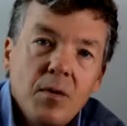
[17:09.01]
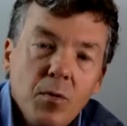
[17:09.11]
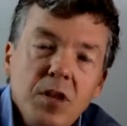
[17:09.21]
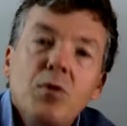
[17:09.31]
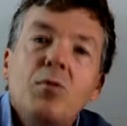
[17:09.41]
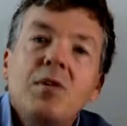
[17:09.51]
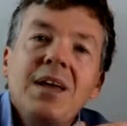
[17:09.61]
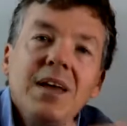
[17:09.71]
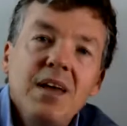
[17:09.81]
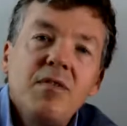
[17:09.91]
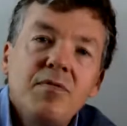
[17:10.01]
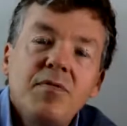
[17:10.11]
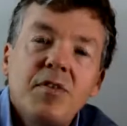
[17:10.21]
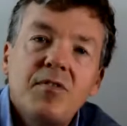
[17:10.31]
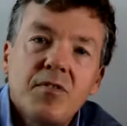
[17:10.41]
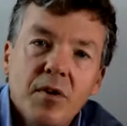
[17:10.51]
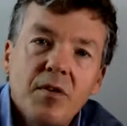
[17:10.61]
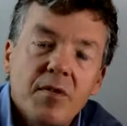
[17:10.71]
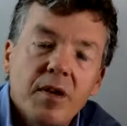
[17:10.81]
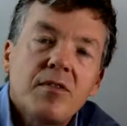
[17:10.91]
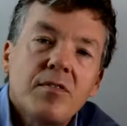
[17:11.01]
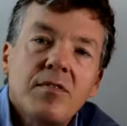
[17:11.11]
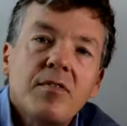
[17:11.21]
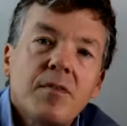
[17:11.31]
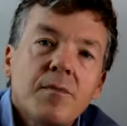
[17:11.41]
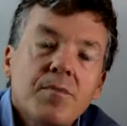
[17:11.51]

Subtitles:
when you leave the service,